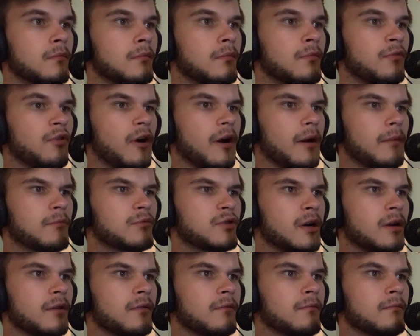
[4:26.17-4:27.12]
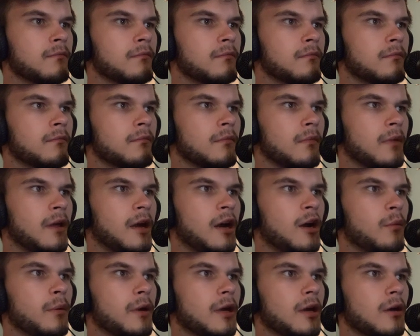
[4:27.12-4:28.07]
sorry, I'm trying to,
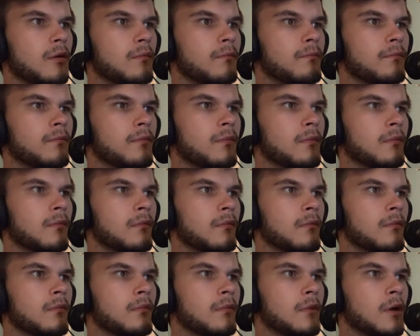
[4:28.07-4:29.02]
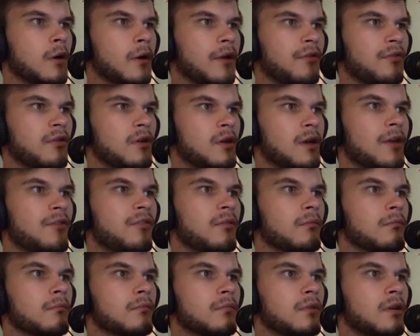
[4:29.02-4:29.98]
there we go. Okay, so you get
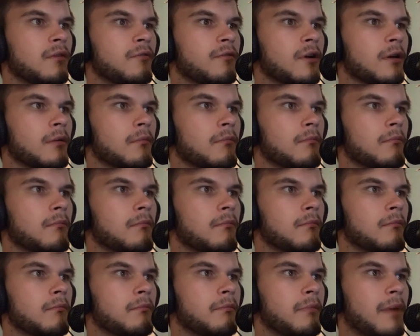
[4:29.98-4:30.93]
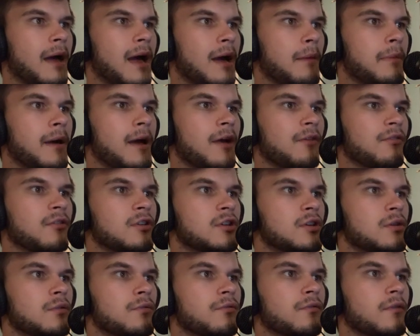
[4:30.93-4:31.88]
some different backpacks to
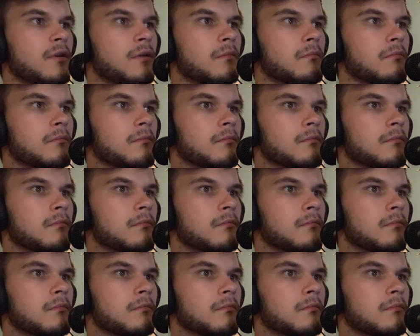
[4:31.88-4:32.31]
choose from.